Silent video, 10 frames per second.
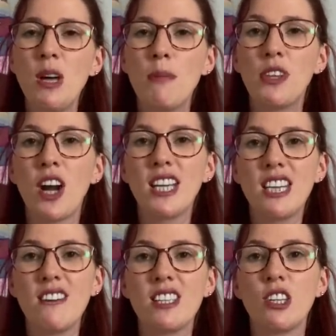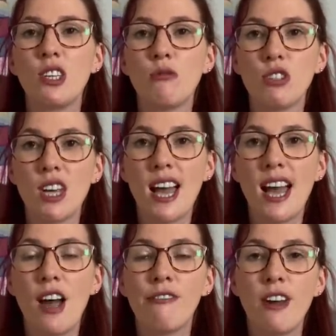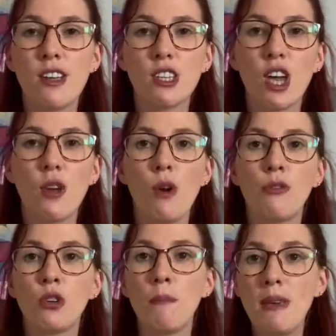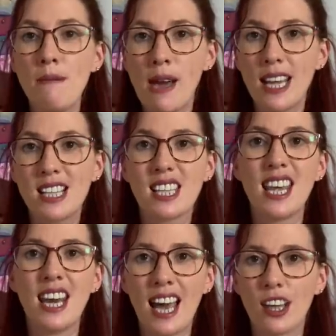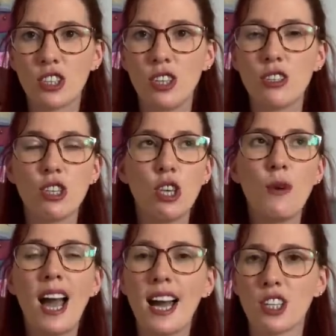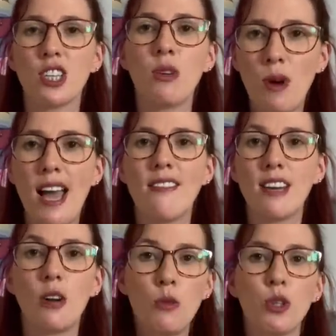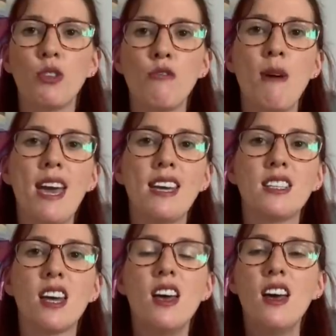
But the idea is that you share a photo of your me-mades in action. So you actually wearing what you've made.